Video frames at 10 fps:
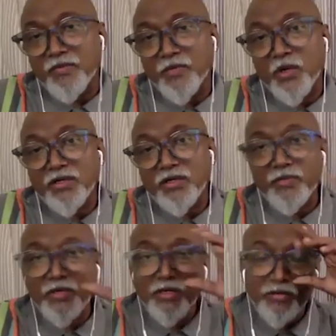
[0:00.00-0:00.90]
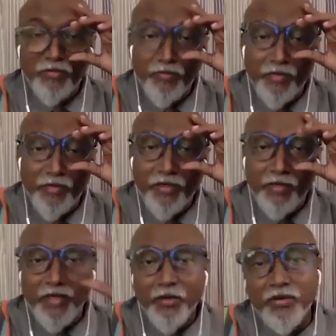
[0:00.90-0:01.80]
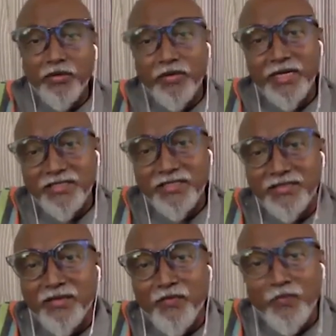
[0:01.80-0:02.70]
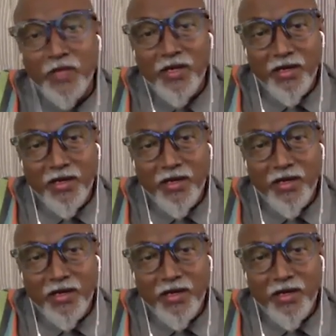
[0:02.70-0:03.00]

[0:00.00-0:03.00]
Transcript: brought up, you know, we, we could raise some